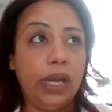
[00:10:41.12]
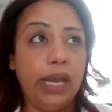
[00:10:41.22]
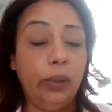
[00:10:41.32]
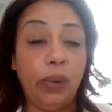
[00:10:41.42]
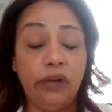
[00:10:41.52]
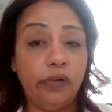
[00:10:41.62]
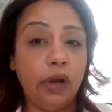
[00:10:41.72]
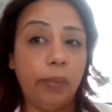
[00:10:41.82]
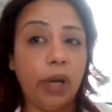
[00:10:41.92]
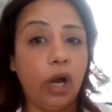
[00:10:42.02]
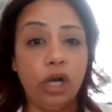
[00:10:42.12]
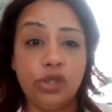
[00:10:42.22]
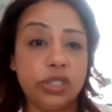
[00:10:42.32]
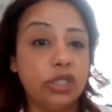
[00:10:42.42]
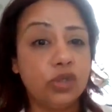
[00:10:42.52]
anywhere from
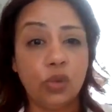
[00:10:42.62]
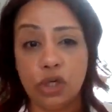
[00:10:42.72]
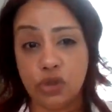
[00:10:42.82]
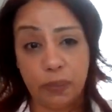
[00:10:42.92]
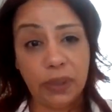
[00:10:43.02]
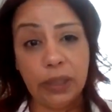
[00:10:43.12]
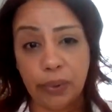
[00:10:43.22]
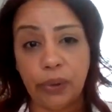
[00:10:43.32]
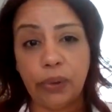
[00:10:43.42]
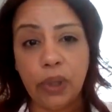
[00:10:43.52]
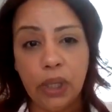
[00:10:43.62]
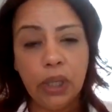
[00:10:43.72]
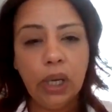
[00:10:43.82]
100 to 200 people.